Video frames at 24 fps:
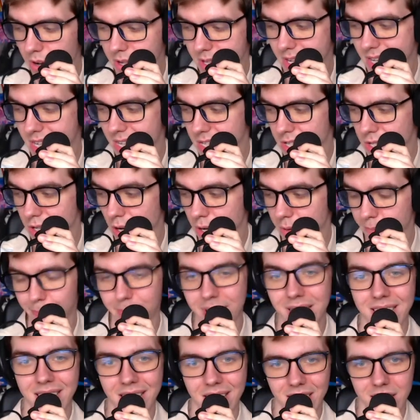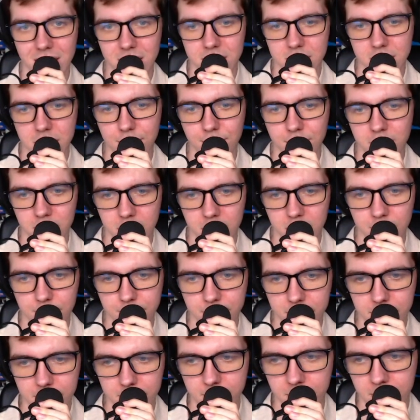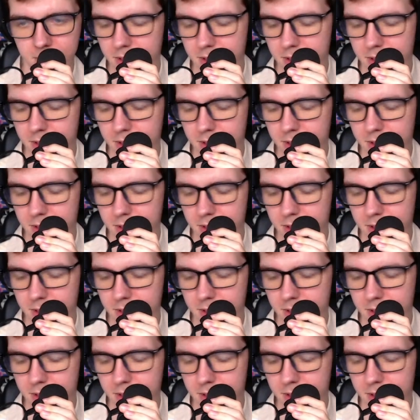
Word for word: it's gonna start peaking, and it's not really good for you.